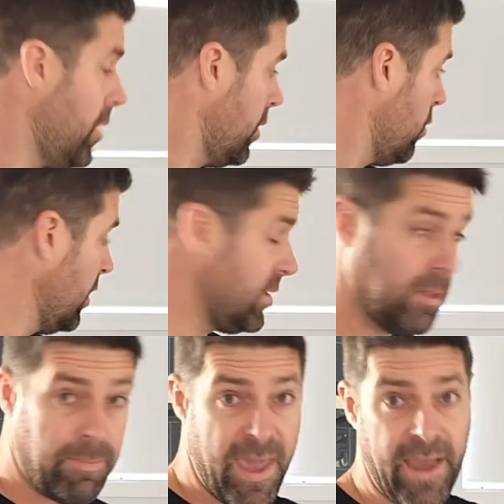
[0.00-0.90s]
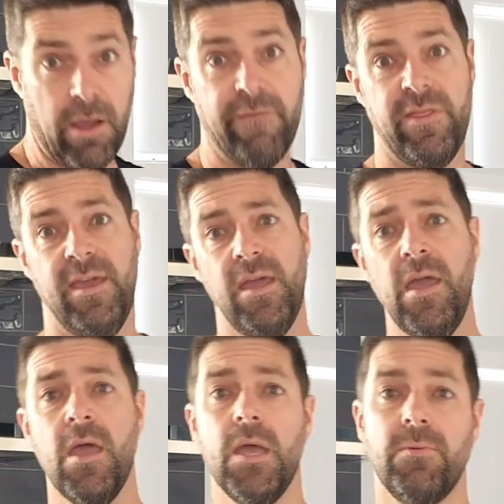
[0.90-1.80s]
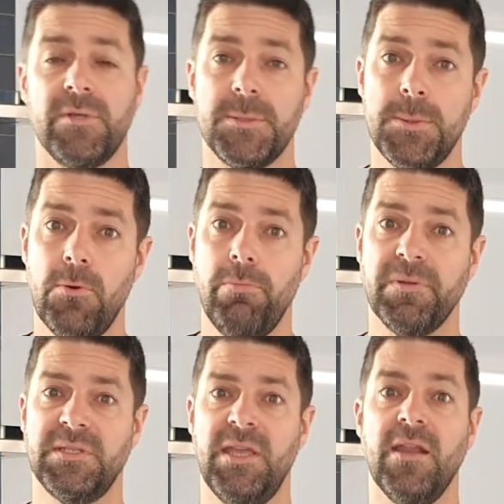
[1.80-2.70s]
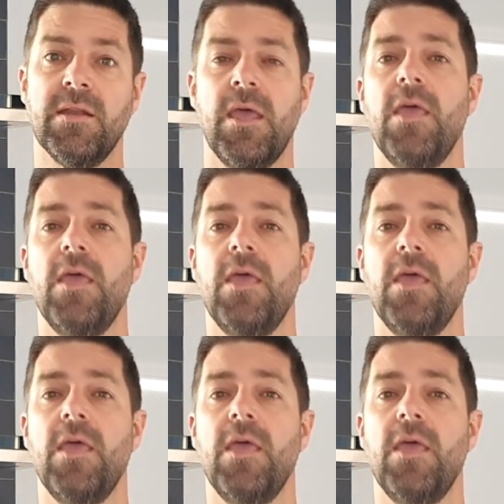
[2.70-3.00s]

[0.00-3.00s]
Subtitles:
according to the pack over there, was 4%.